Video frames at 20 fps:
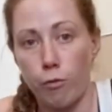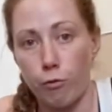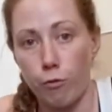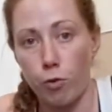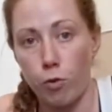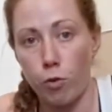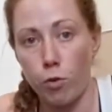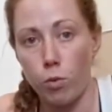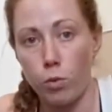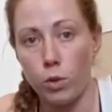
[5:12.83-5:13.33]

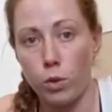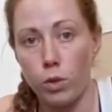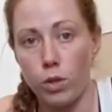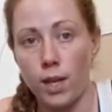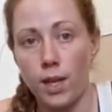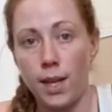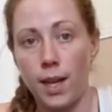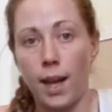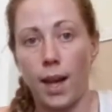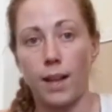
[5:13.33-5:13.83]
forward
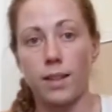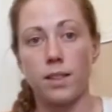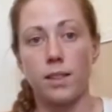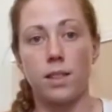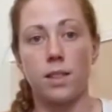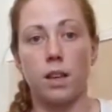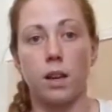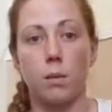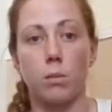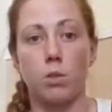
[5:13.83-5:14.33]
at the
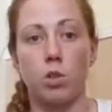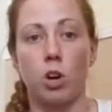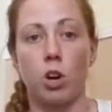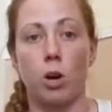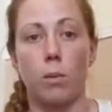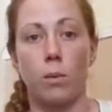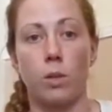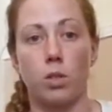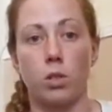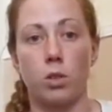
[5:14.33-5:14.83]
same
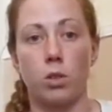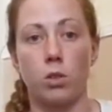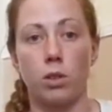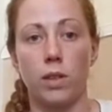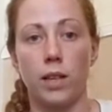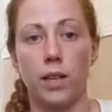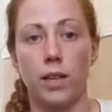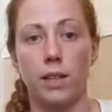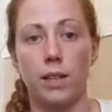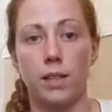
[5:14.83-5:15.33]
time as your
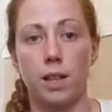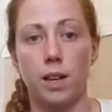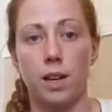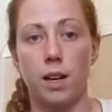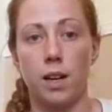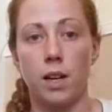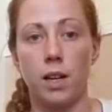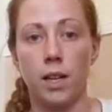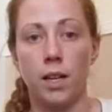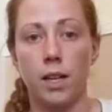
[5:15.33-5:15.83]
legs
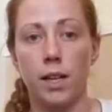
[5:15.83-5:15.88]
are